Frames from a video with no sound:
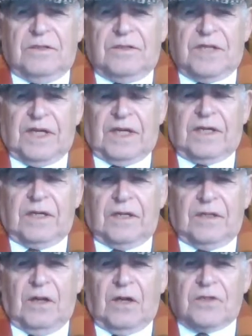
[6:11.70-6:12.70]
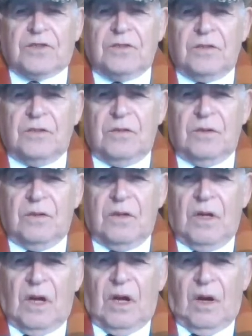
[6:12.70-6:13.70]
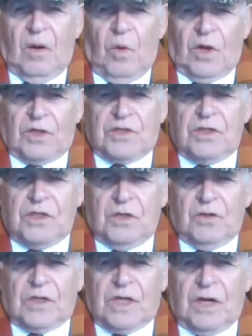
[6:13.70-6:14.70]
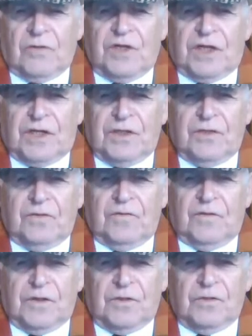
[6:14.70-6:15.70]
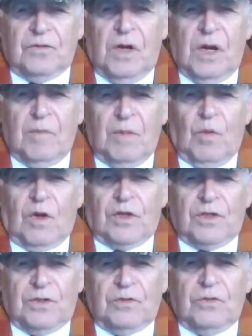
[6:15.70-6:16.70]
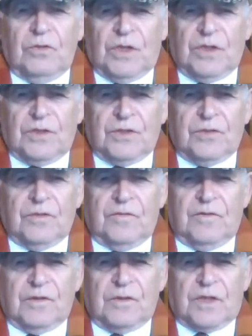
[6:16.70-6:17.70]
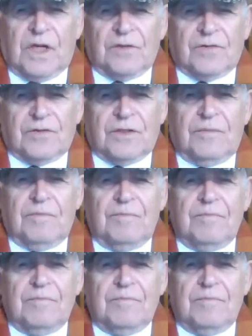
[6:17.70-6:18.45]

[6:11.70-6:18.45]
think not what your country can do for you, but what you can do for your country.